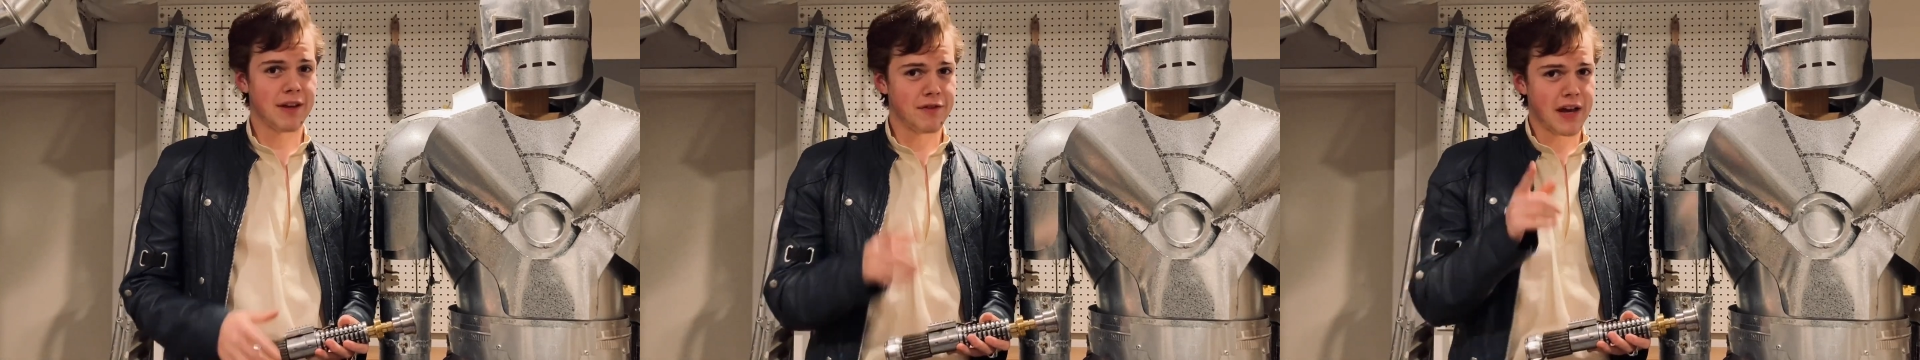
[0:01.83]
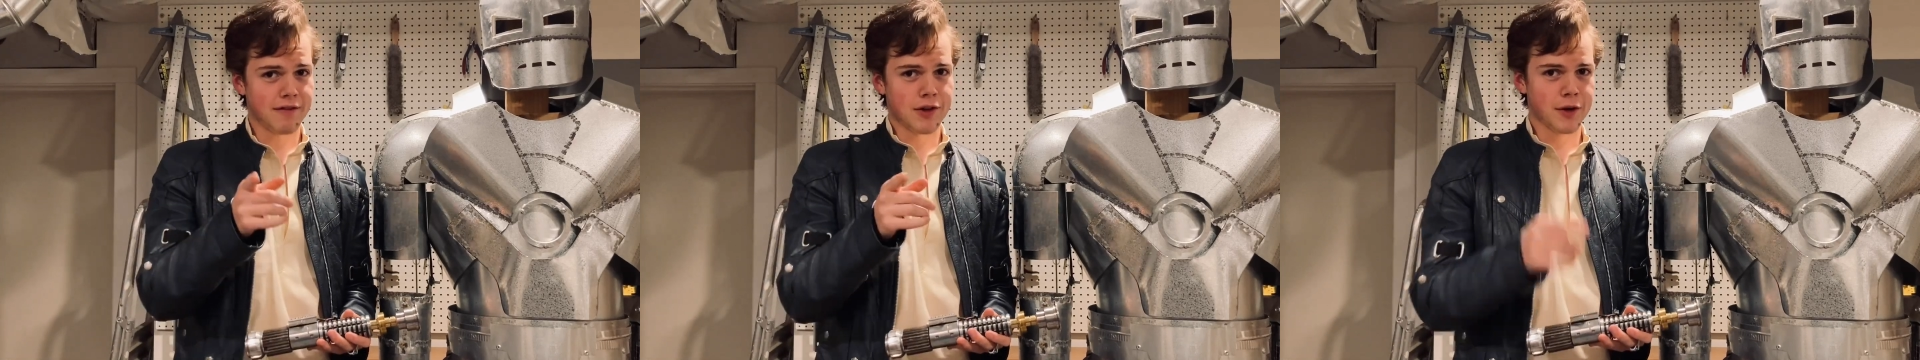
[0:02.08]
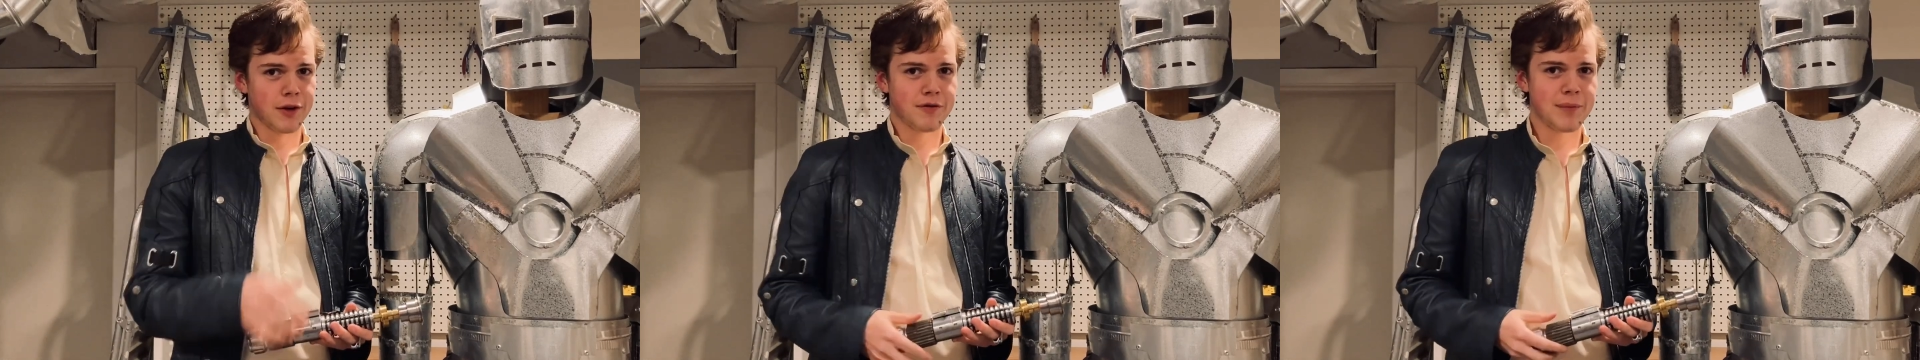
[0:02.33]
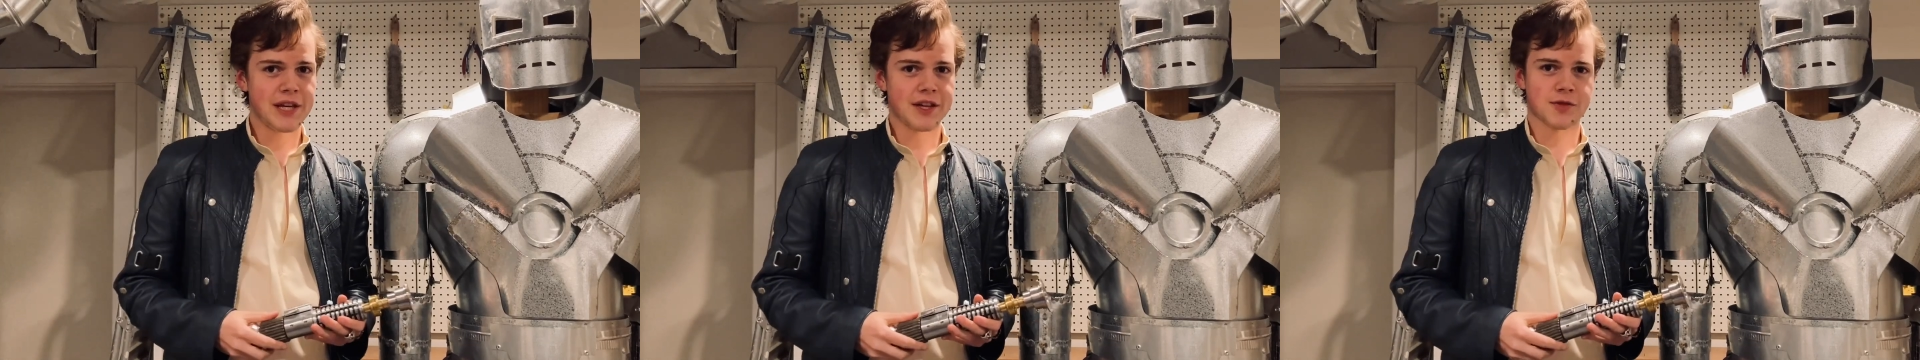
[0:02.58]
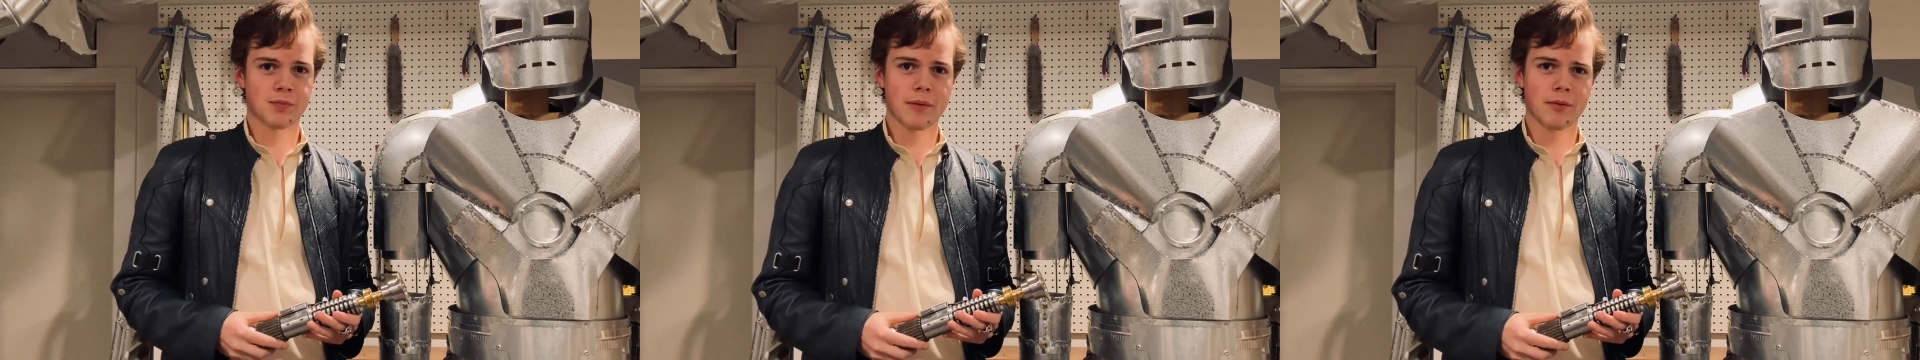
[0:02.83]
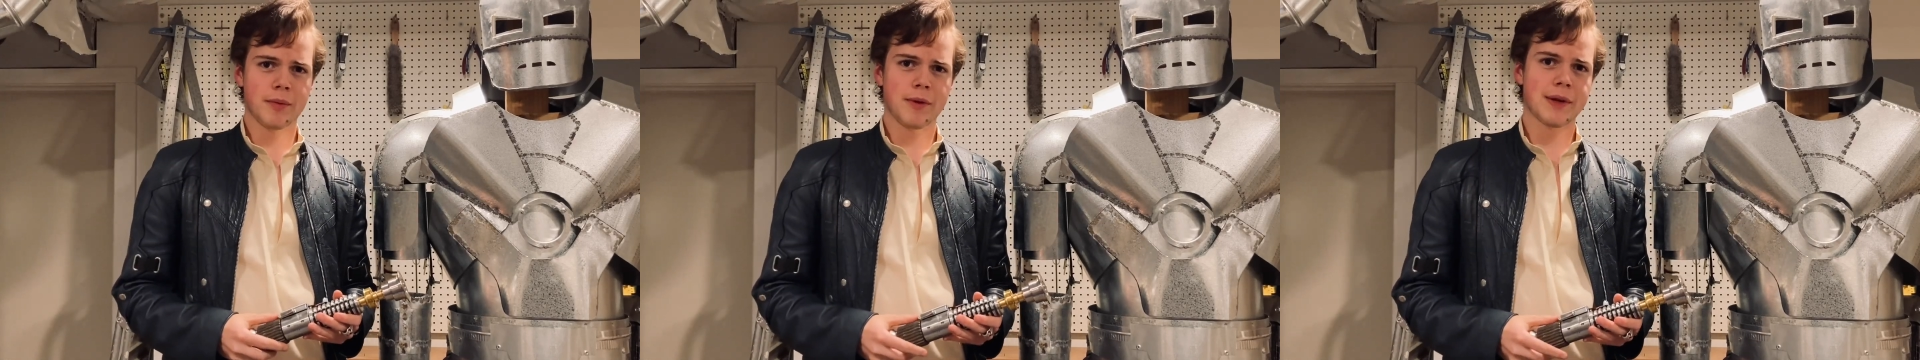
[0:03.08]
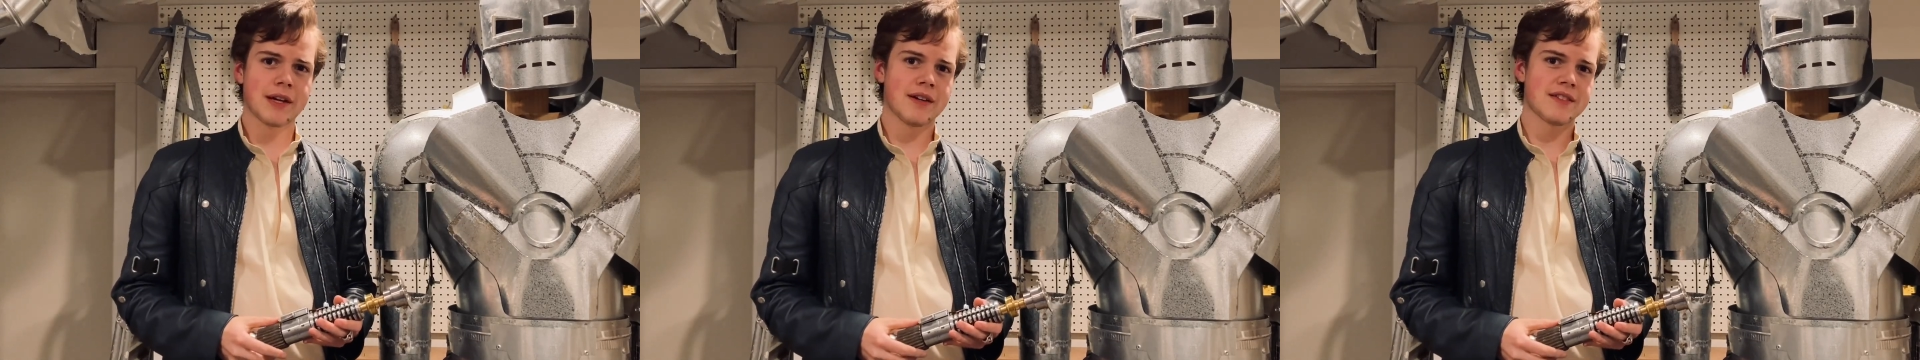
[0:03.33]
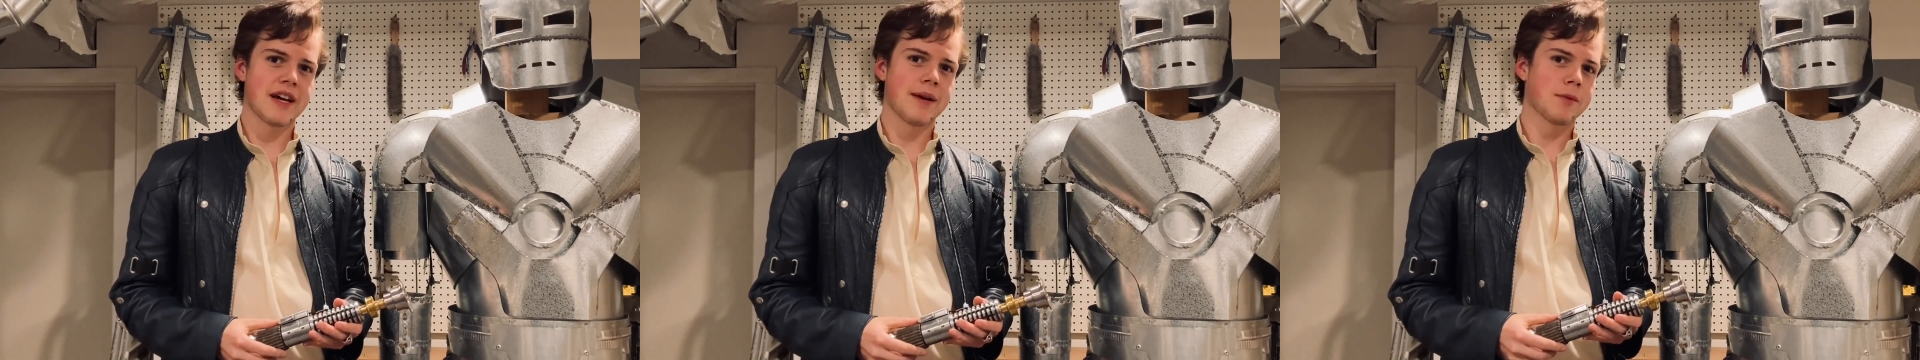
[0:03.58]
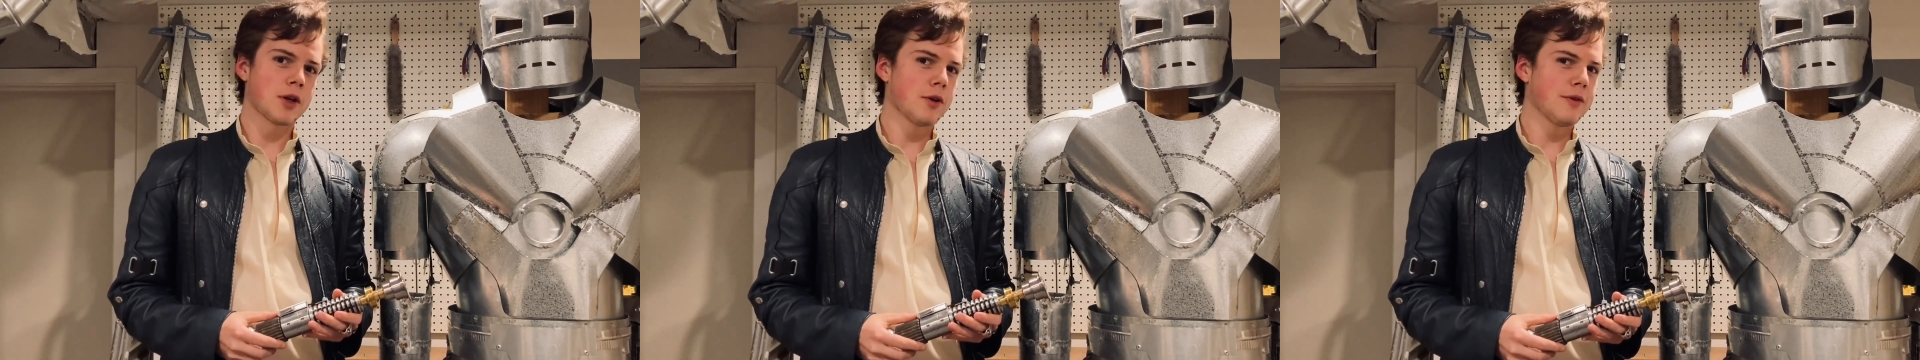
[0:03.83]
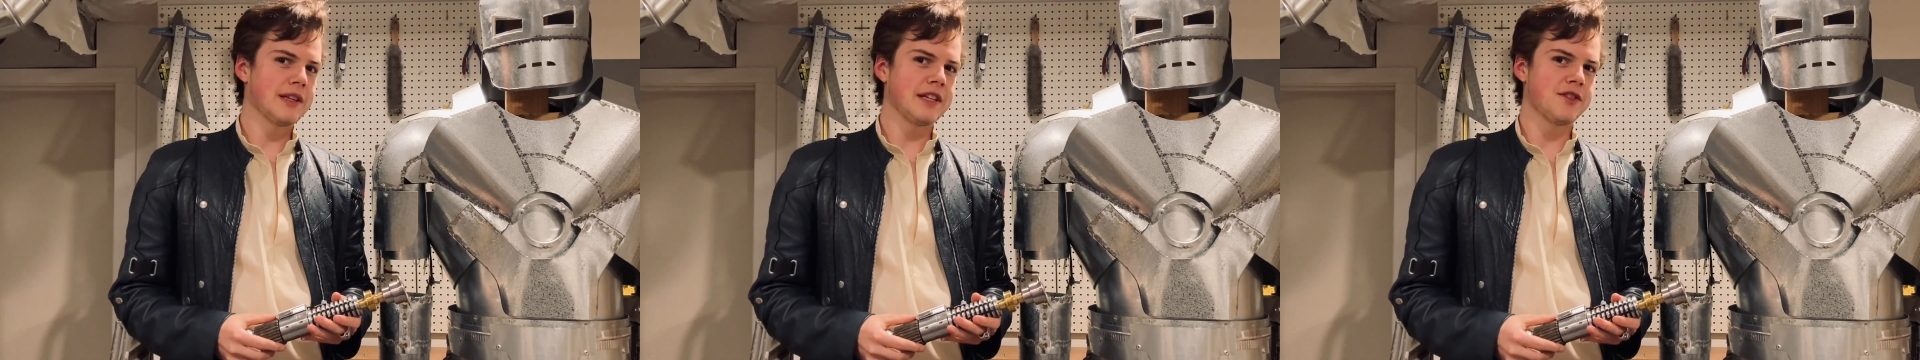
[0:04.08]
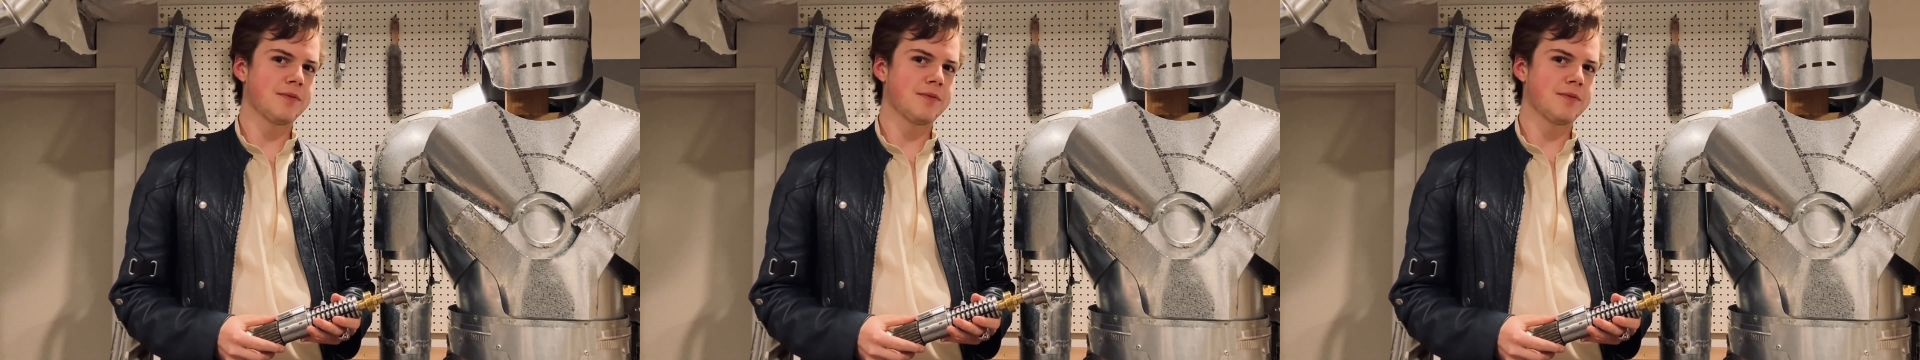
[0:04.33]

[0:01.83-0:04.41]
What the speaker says: If you haven't heard of me, it's probably because I'm currently